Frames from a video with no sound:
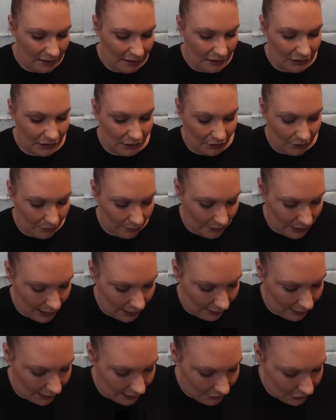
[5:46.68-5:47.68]
So
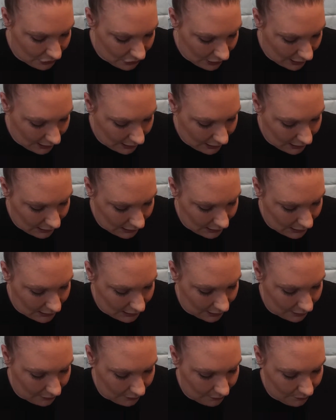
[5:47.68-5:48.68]
let's check these
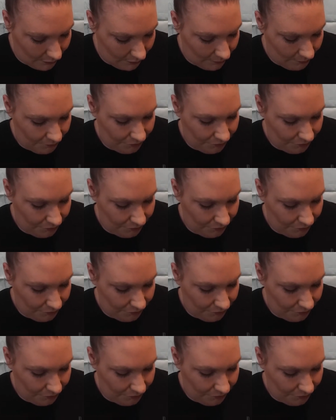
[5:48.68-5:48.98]
out.